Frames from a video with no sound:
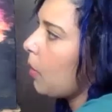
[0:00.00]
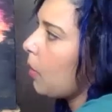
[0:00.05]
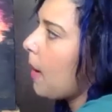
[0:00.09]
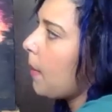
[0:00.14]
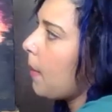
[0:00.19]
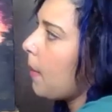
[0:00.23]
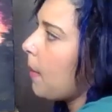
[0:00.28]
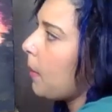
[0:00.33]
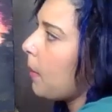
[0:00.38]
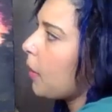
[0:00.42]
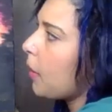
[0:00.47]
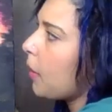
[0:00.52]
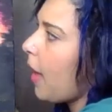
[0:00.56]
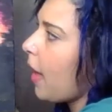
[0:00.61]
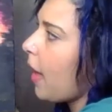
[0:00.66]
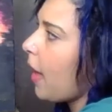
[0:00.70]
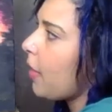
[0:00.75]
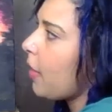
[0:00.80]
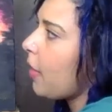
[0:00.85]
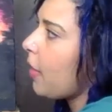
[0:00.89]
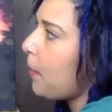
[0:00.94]
Remember
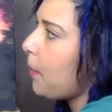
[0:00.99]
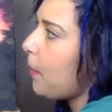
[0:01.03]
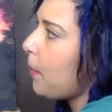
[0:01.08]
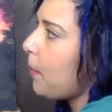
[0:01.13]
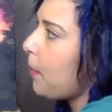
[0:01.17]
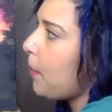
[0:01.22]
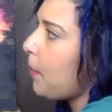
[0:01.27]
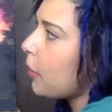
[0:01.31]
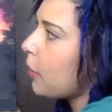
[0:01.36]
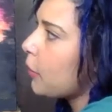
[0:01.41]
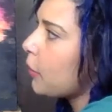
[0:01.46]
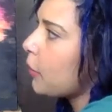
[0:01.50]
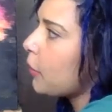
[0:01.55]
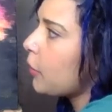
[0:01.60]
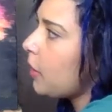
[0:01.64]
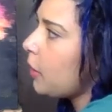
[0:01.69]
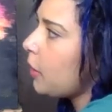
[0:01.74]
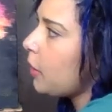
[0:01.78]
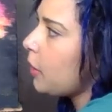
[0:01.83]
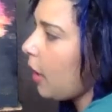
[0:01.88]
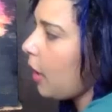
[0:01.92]
that the bigger the
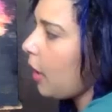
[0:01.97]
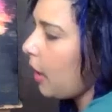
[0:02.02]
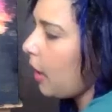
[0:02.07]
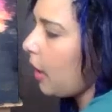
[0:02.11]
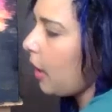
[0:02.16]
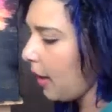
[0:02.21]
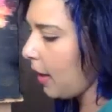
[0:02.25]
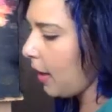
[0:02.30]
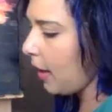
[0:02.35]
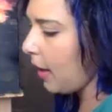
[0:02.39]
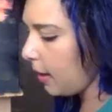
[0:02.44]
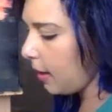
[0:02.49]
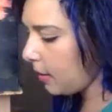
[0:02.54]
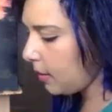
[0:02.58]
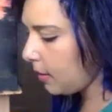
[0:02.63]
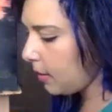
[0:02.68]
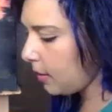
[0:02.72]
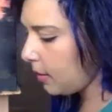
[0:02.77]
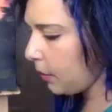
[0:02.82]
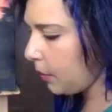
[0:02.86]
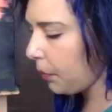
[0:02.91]
tree shape
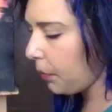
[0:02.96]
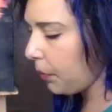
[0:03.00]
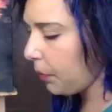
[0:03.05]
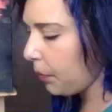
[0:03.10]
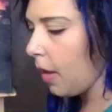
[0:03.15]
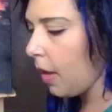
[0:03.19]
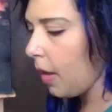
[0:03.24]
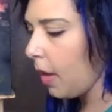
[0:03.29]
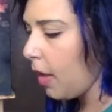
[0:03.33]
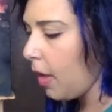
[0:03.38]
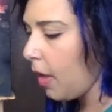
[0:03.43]
is,